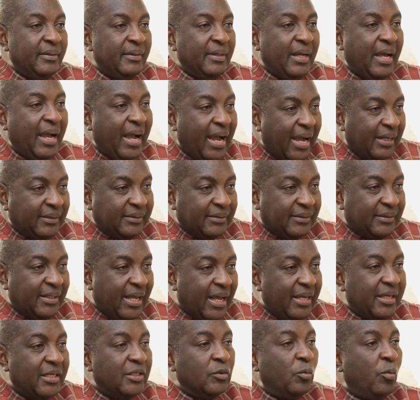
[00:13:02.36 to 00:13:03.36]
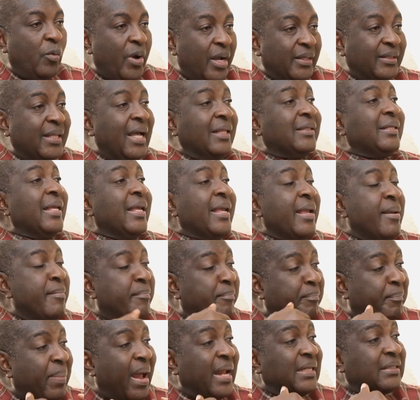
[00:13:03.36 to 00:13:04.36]
hats that he wears that
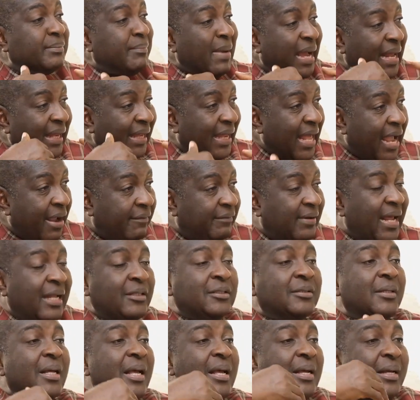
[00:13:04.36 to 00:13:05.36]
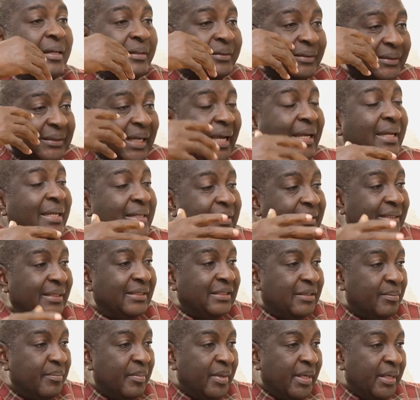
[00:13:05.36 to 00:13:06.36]
impacts my life, that
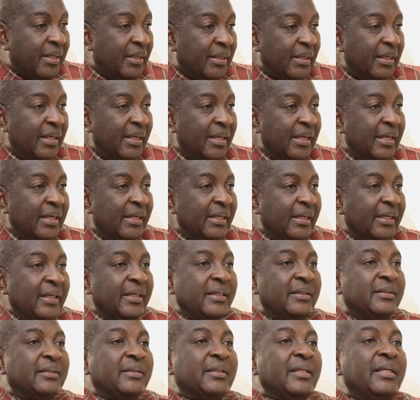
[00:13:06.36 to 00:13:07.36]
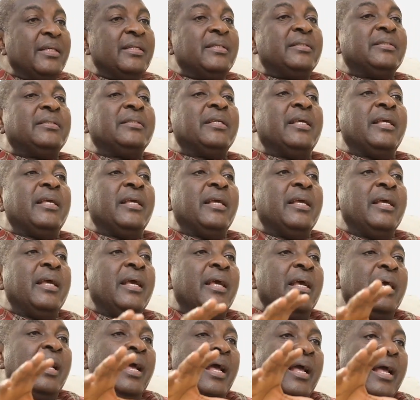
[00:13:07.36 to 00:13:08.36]
challenges me, is his
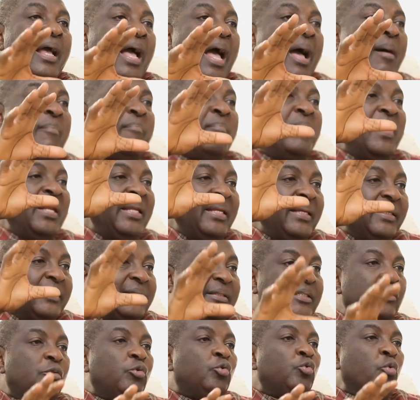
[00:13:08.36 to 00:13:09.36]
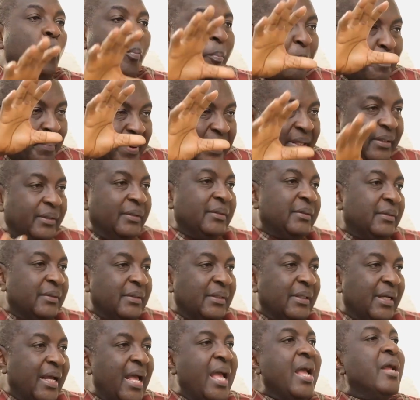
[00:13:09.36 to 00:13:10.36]
ability to build
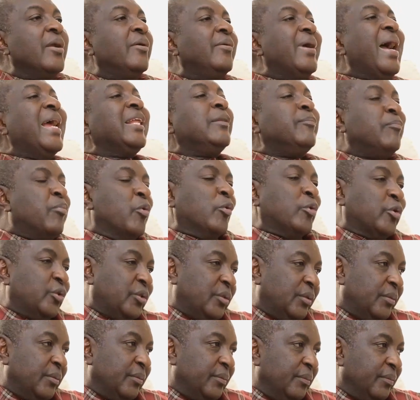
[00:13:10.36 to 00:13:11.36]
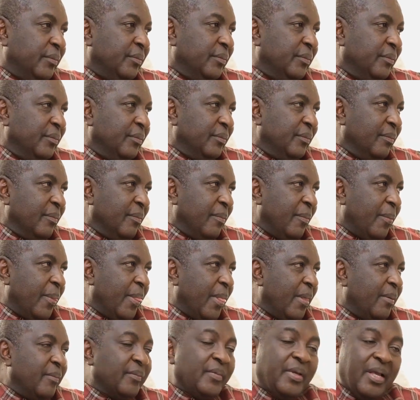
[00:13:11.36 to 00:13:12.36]
and write books. It's
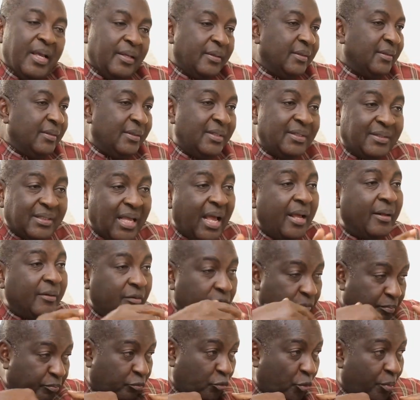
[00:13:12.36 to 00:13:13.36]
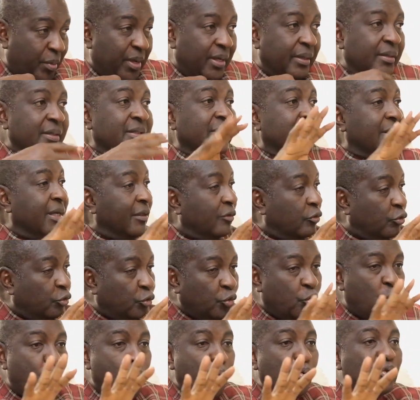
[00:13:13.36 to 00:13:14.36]
wonderful. Yes, these are to me the
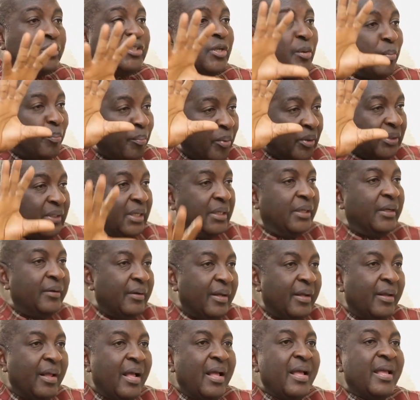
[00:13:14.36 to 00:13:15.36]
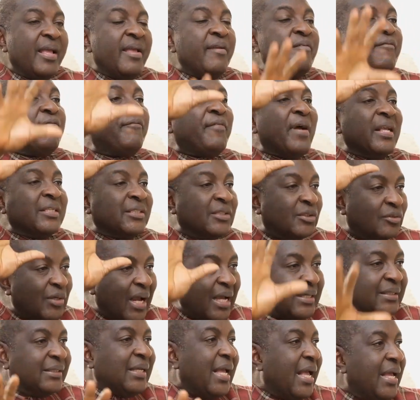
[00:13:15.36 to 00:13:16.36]
two most important areas: yeah.
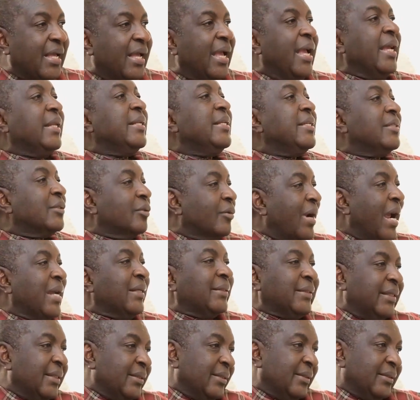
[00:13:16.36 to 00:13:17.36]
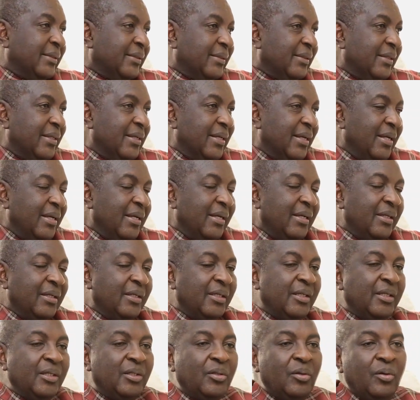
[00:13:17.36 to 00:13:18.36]
infrastructure and mm. his writings. Mm.
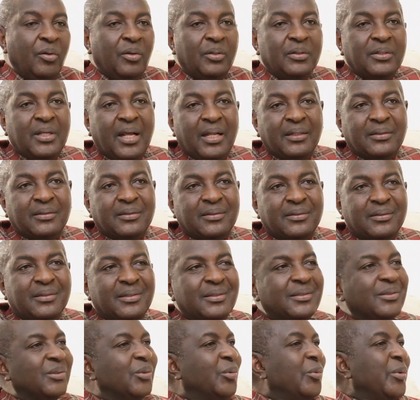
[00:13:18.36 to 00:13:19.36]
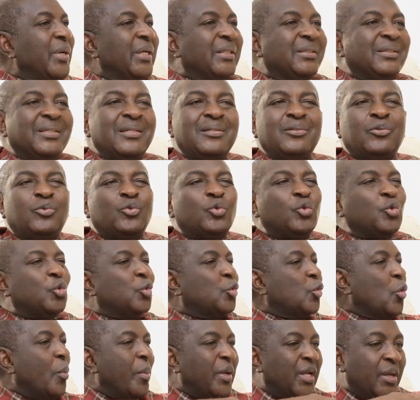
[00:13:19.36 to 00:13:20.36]
You know that he's written
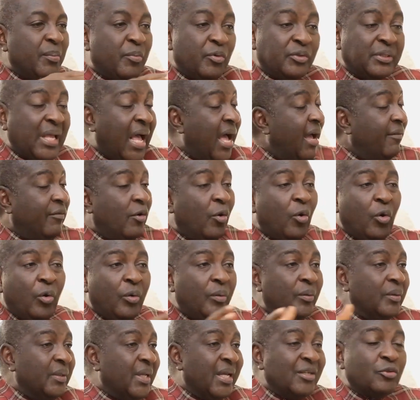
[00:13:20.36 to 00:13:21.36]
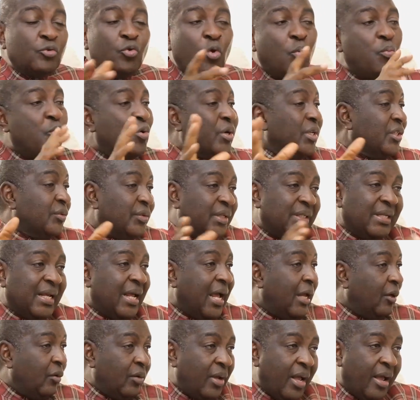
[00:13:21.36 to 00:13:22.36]
so many books. I have all. There's no book he's written
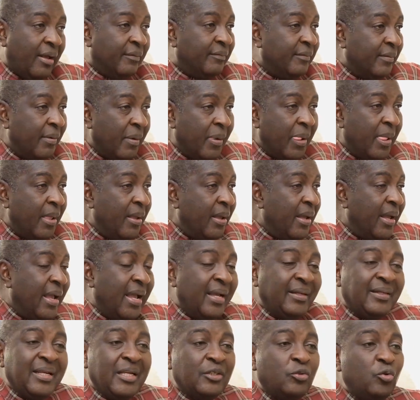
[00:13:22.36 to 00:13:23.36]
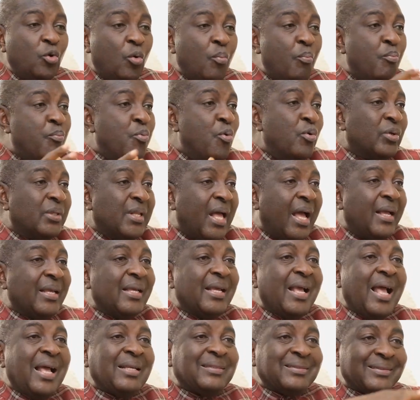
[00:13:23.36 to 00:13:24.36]
that I don't have, mm. and there's no book that he
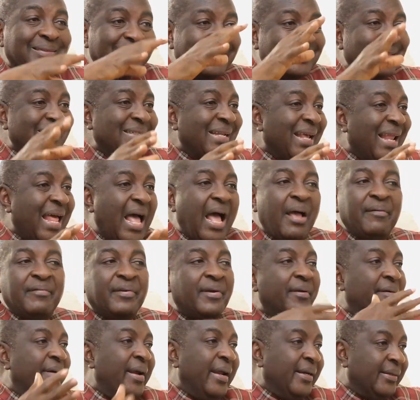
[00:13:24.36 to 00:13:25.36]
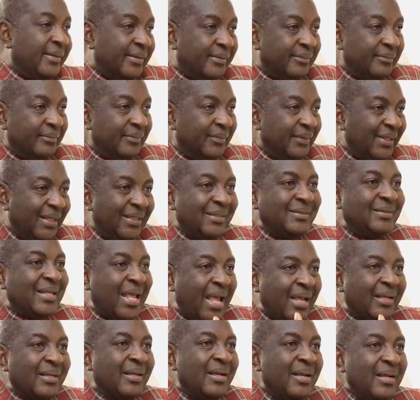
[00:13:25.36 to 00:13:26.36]
has written that I haven't read. Mm. It's
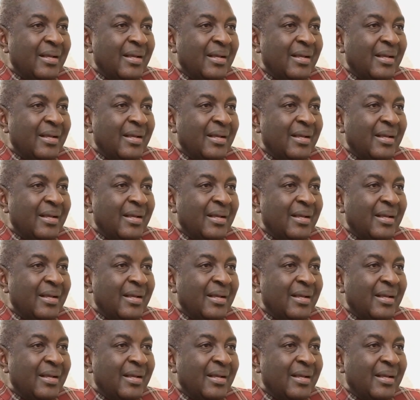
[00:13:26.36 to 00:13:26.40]
like